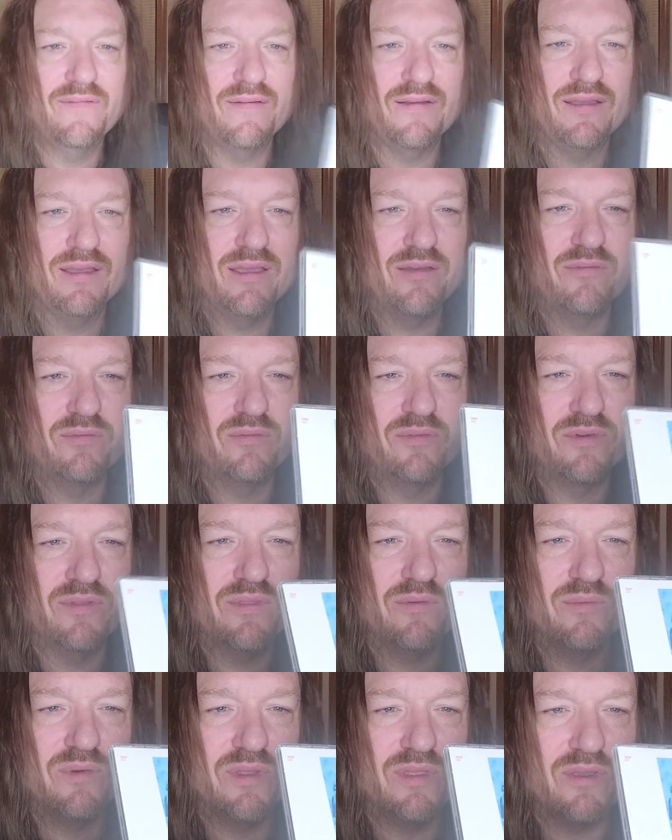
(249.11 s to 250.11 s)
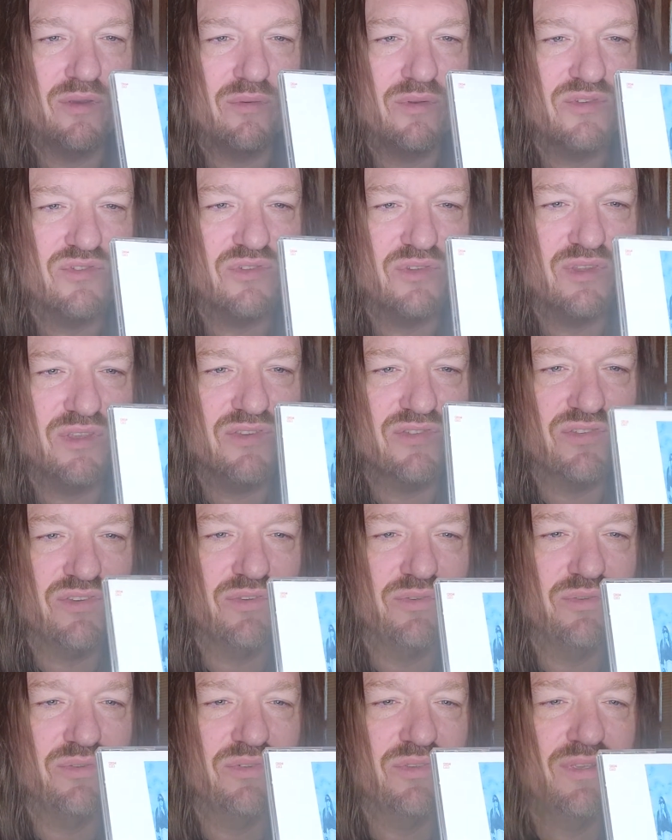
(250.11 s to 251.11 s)
I have one of the original
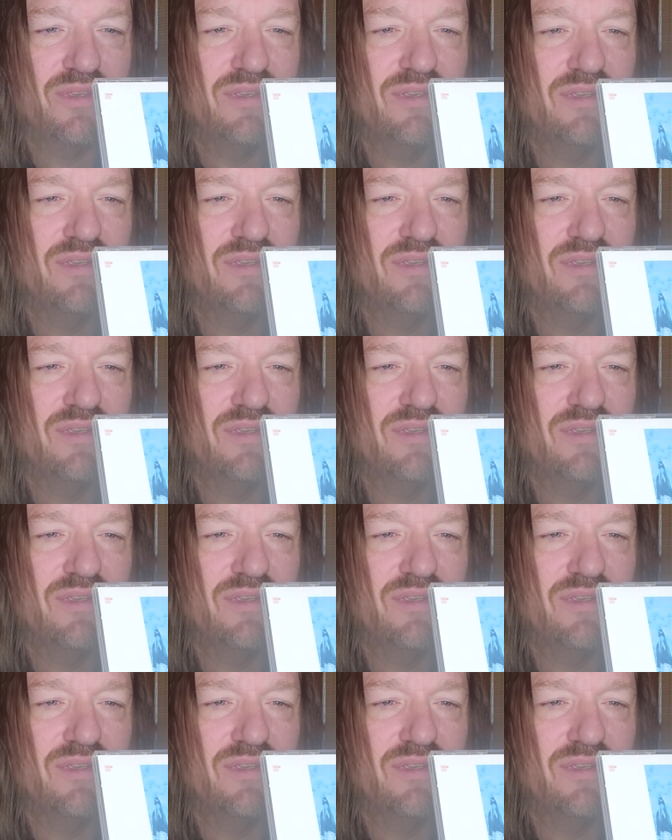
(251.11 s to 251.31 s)
issues